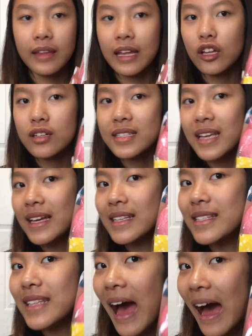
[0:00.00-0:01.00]
It looks
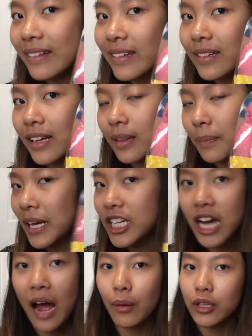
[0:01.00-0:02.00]
exactly like the pink
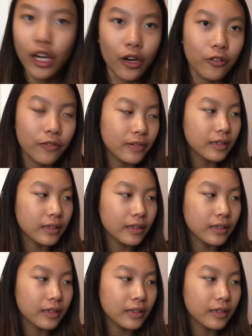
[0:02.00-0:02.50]
chow loaf.